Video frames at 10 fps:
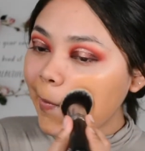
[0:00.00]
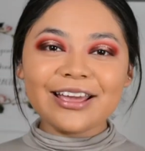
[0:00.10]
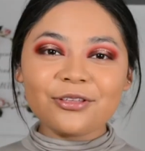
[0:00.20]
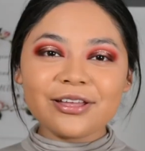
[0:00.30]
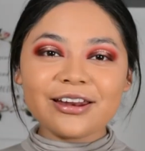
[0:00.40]

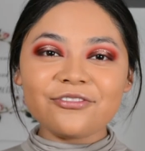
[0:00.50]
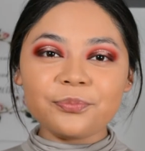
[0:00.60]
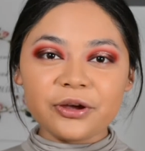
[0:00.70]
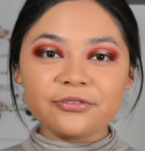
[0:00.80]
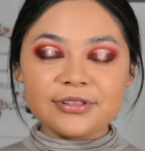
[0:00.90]
Now that I've
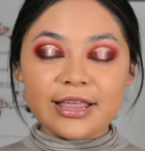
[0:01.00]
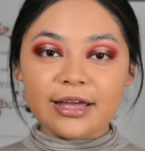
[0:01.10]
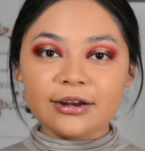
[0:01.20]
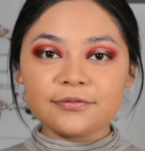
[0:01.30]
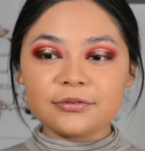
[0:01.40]
buffed
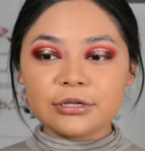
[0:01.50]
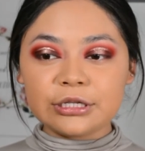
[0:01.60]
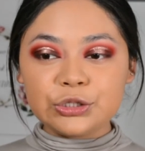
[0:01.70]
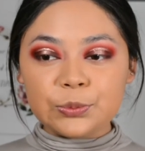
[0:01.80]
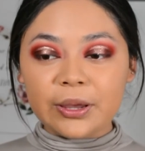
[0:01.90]
that
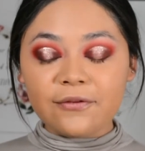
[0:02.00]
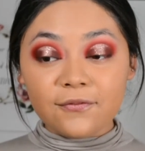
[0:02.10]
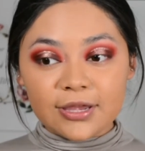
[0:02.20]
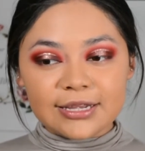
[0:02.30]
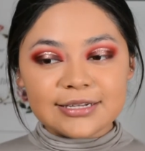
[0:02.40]
into my
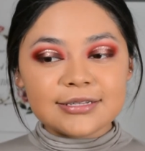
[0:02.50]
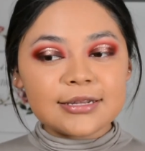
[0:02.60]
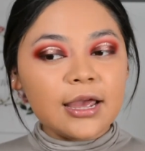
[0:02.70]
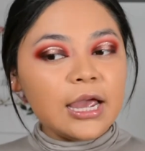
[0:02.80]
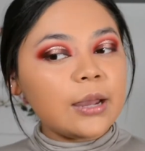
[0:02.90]
face,
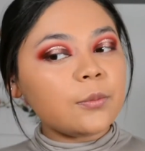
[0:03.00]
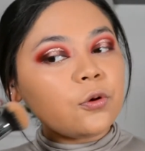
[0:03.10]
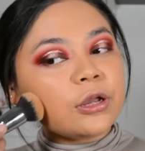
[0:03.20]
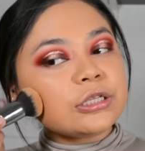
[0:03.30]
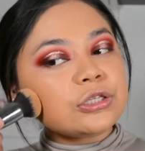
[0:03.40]
I'm
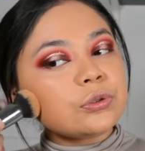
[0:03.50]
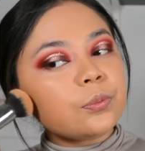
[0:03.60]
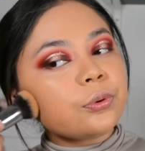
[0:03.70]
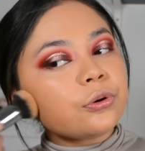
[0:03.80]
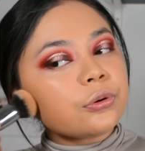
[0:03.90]
going to
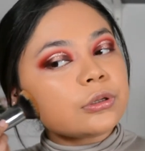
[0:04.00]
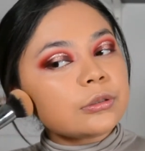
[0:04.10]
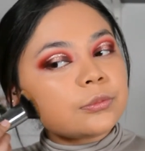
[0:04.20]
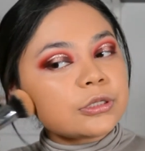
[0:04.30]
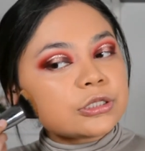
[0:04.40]

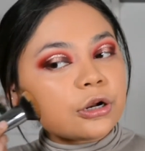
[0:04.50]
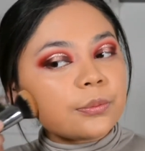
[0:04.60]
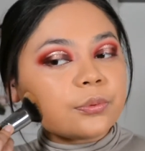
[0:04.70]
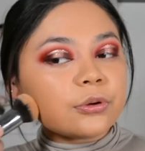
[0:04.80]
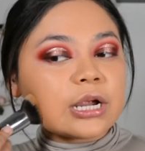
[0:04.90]
start
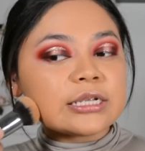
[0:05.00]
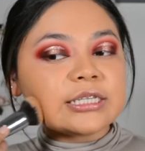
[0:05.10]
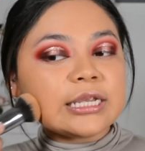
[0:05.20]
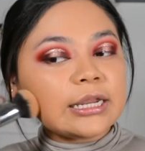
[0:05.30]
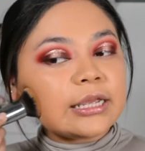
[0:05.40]

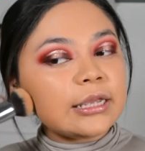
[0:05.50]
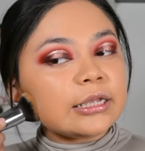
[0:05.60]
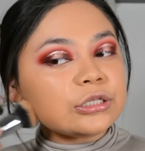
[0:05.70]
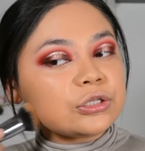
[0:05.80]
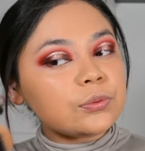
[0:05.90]
pressing it
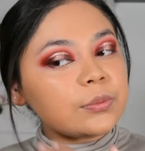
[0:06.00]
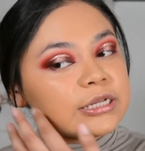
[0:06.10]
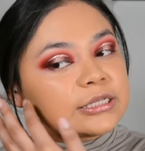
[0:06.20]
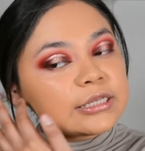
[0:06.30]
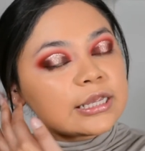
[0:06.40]
into my
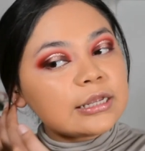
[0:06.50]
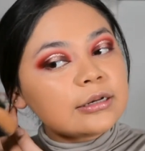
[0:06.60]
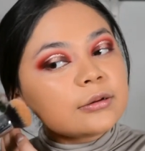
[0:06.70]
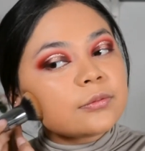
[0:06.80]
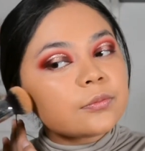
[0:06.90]
skin.